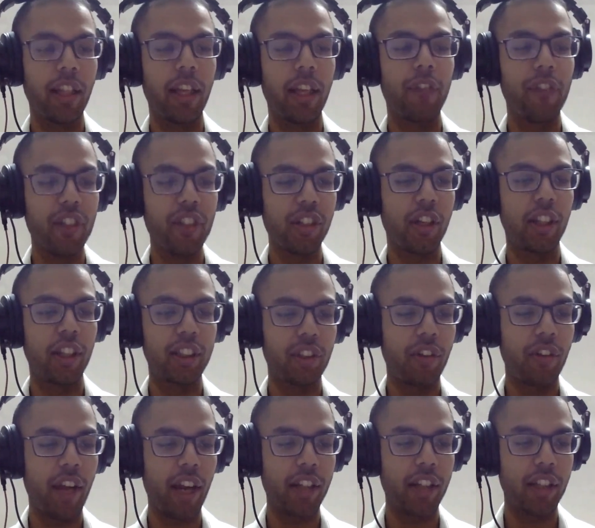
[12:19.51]
like feature
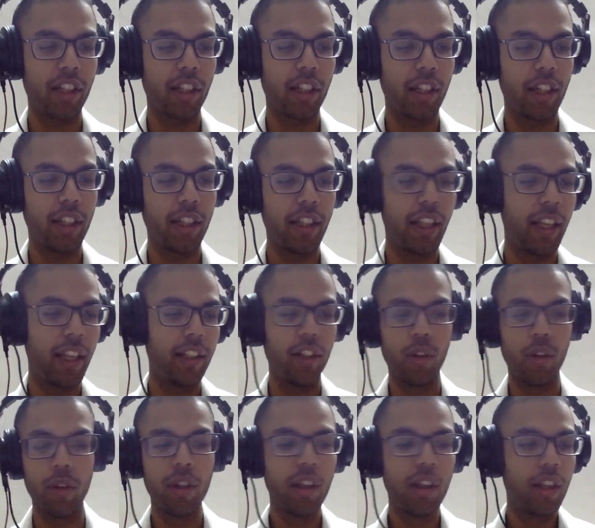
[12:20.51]
extraction, and then
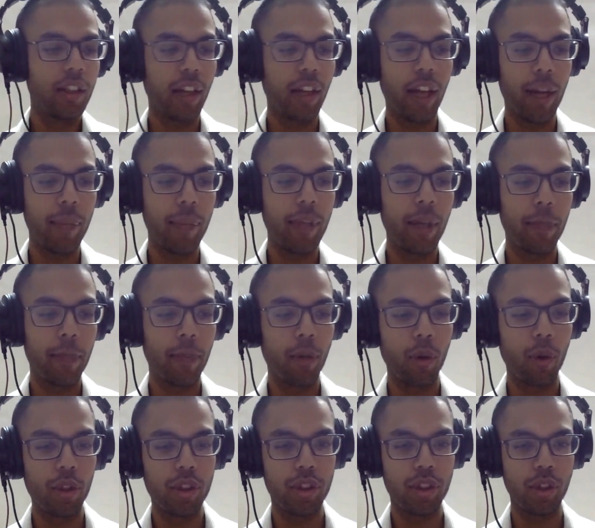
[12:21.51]
the hybrid
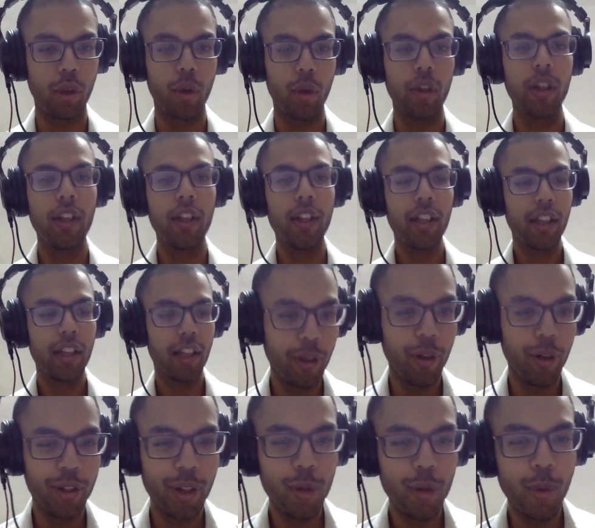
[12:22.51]
approach. So
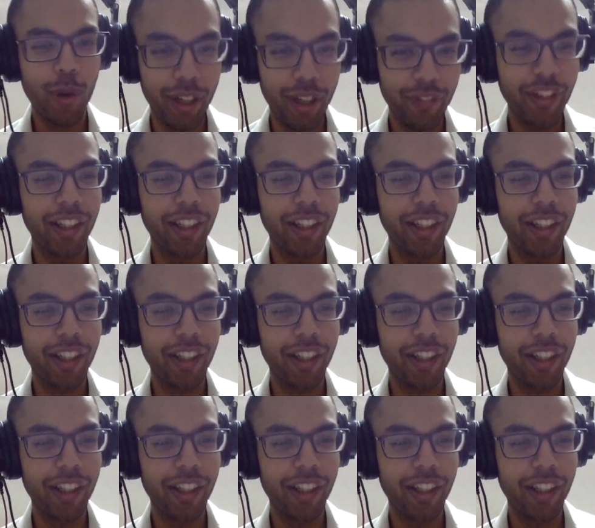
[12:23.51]
don't worry,